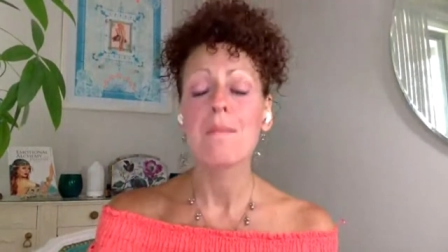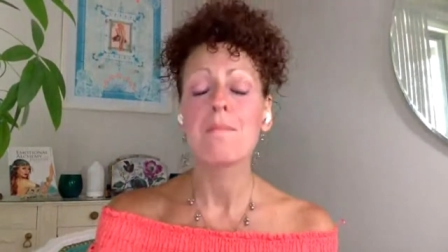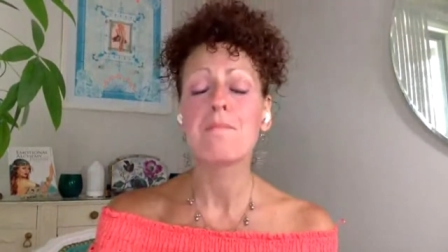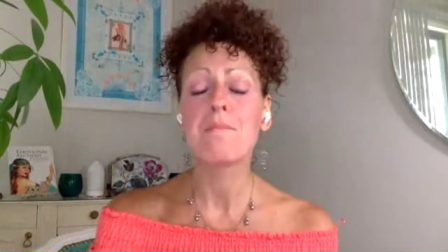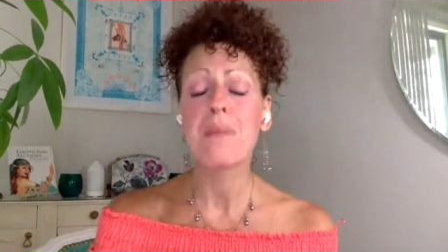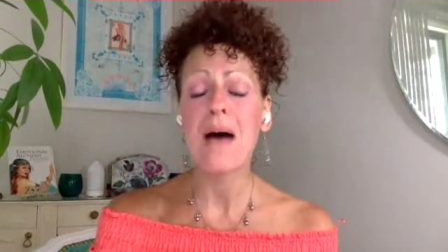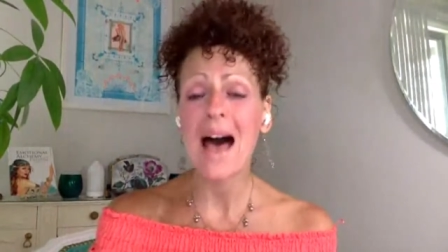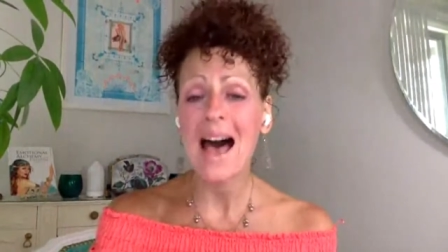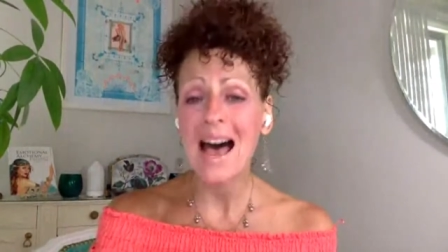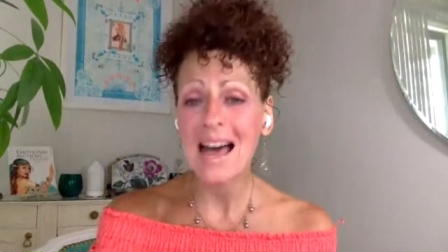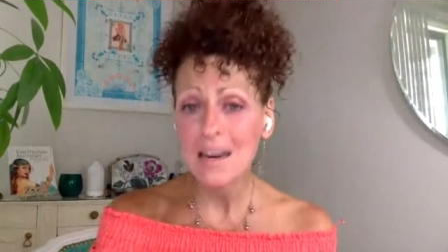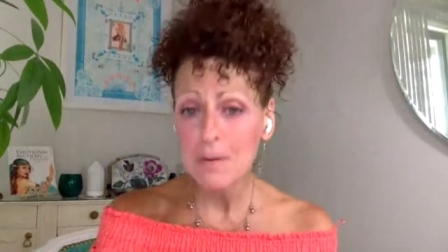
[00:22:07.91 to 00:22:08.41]

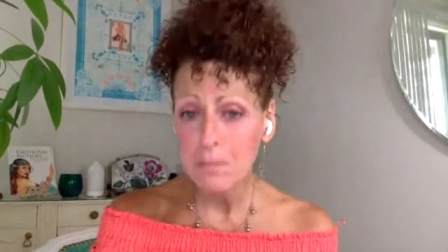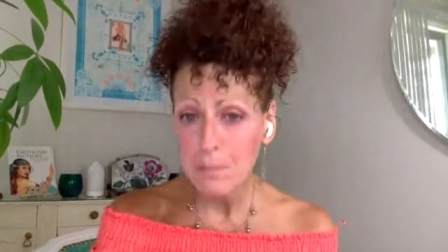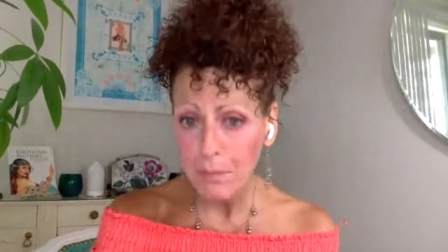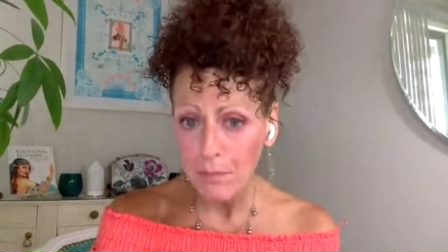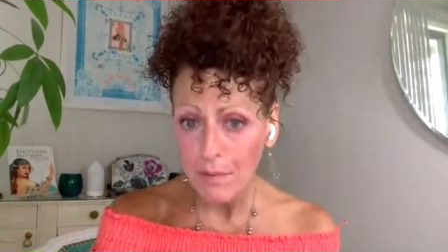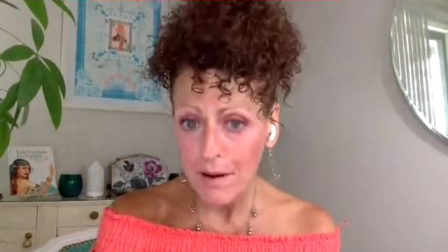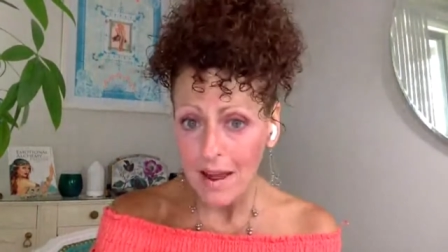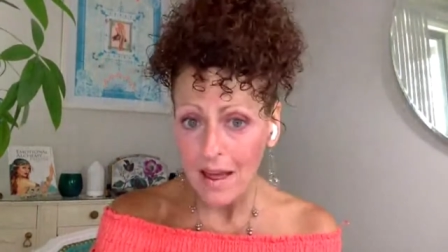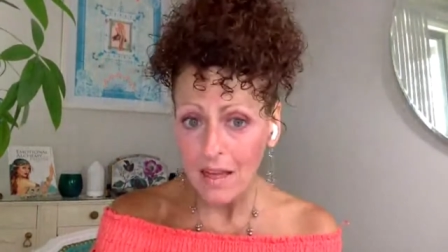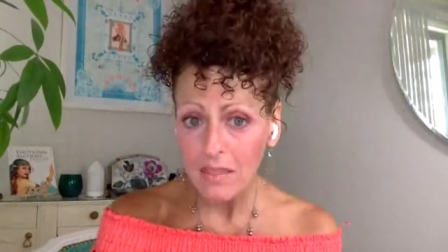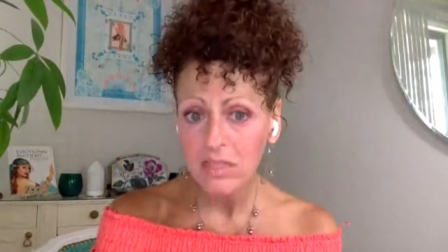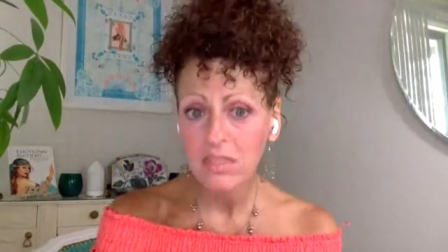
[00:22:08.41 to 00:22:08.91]
bad
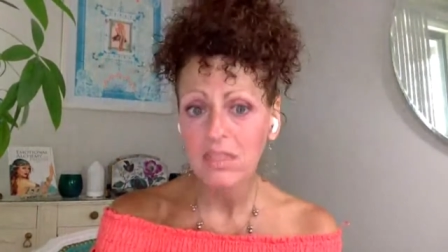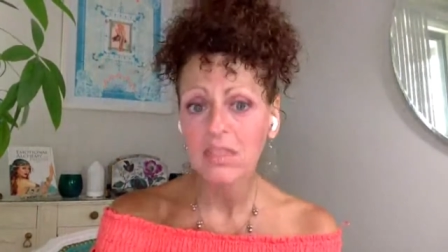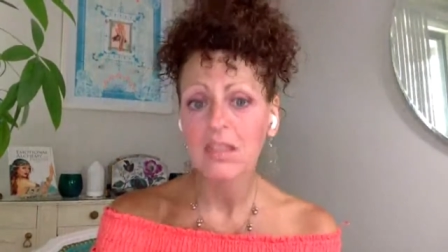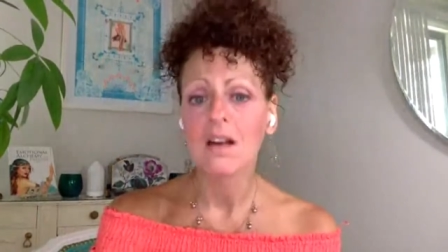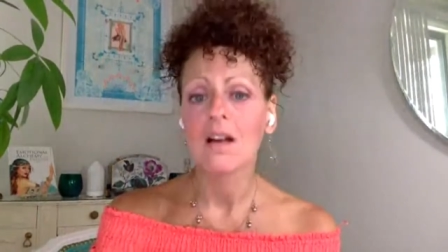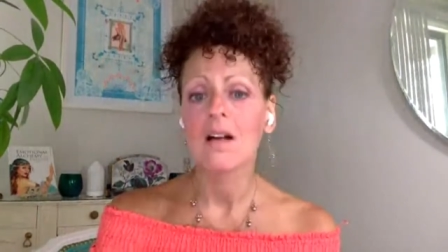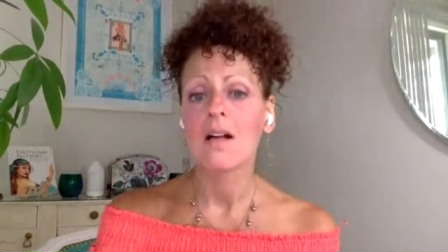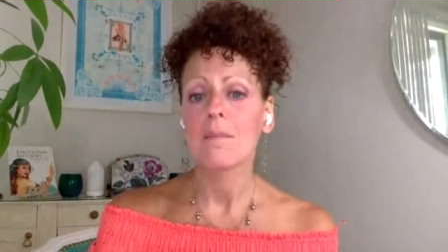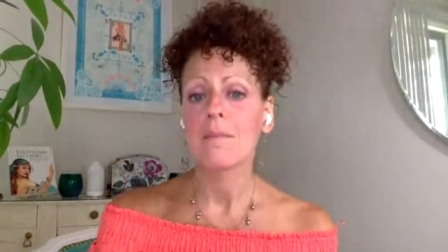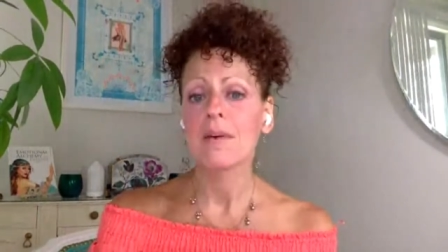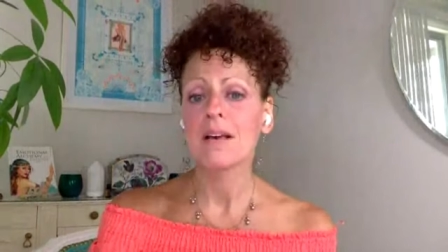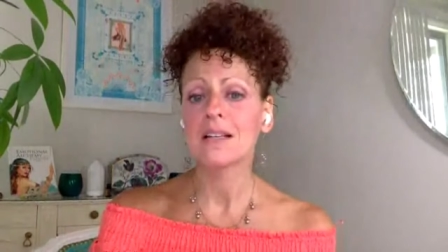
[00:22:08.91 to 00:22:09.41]
breath,
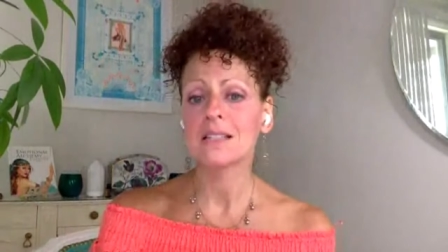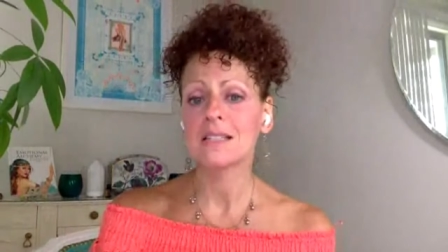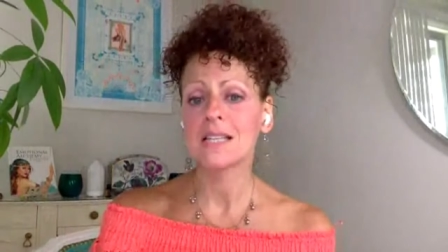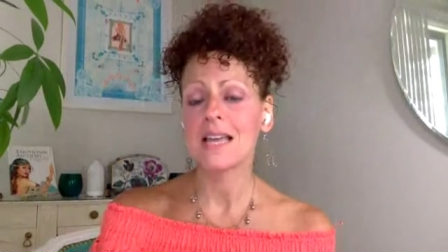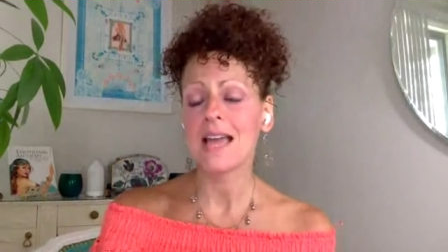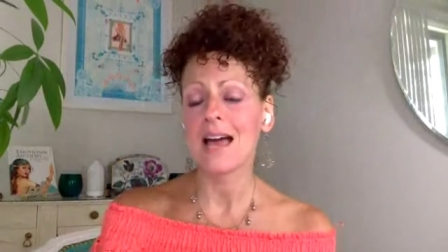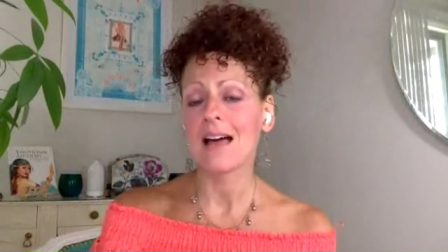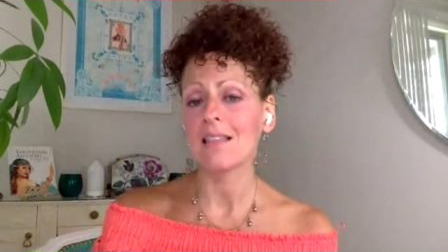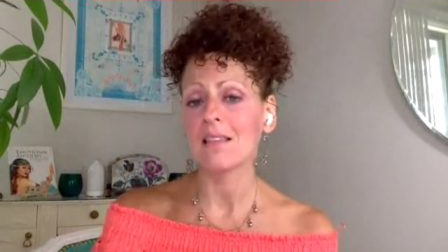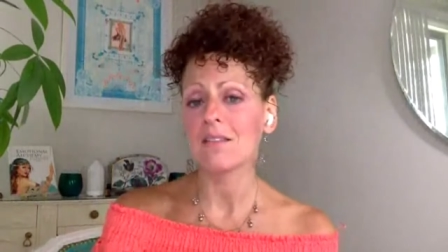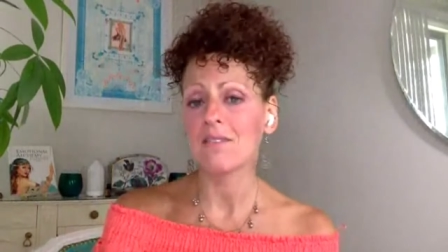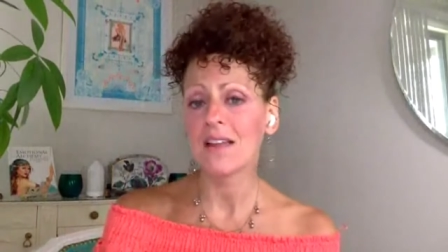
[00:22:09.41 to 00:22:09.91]
because they
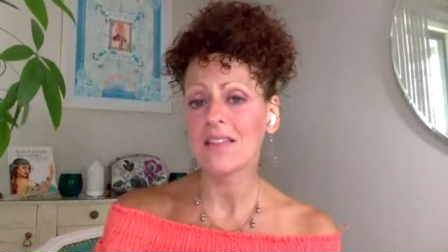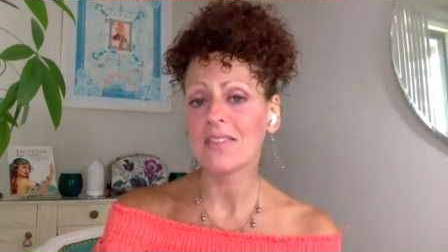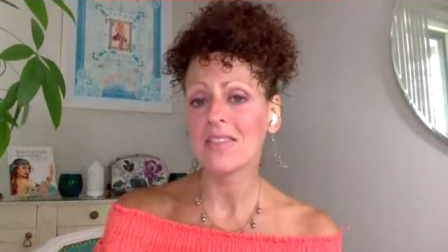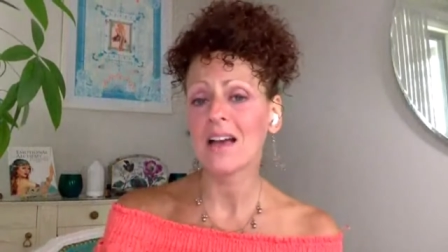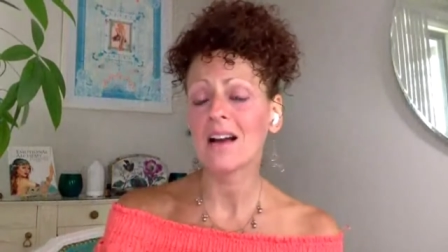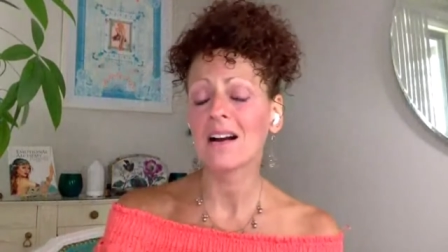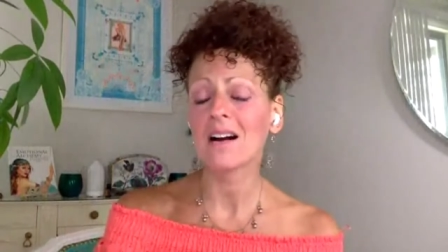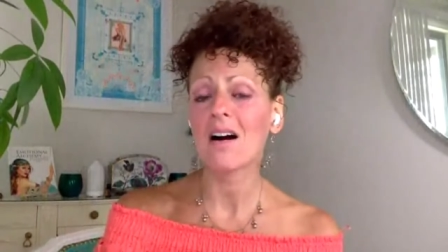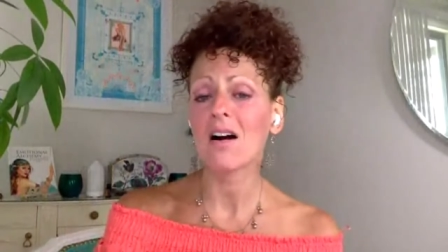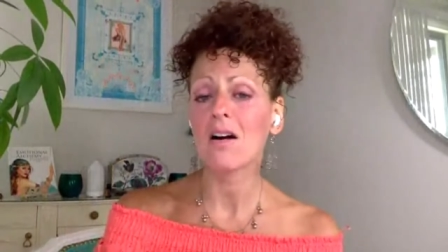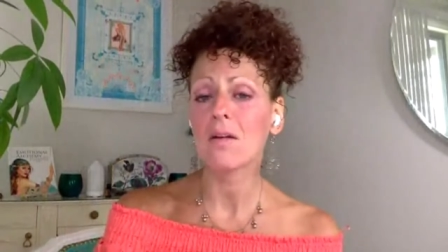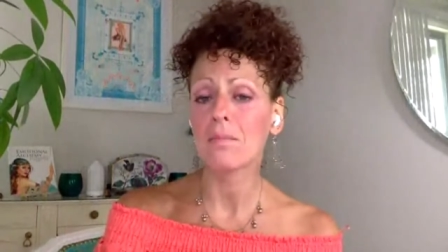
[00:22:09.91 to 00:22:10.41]
elevate
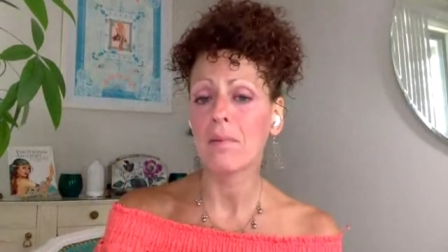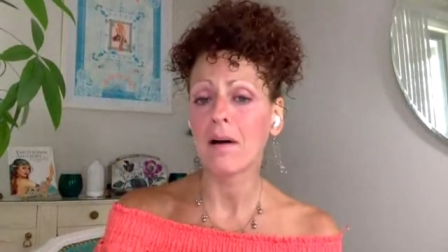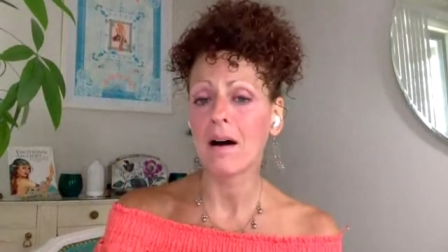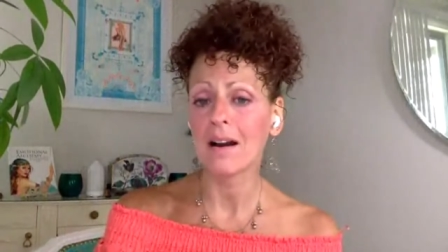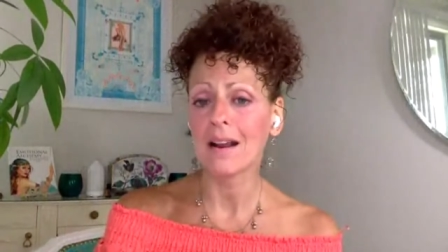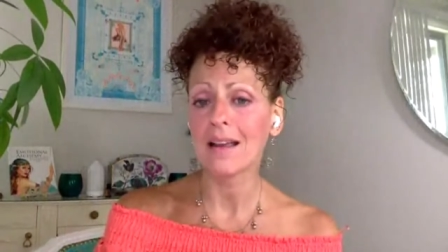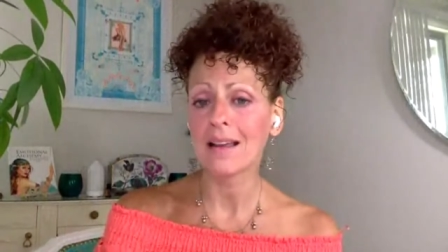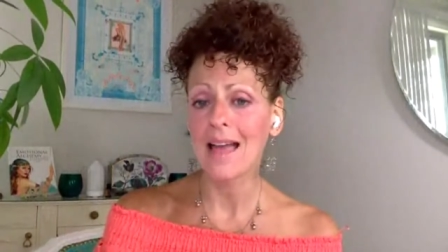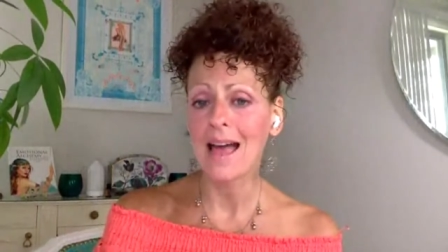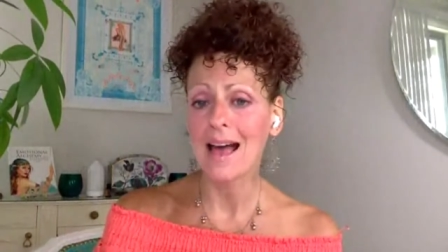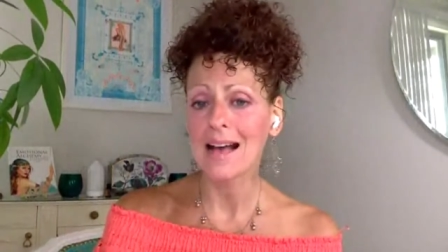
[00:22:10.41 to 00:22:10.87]
that carbonic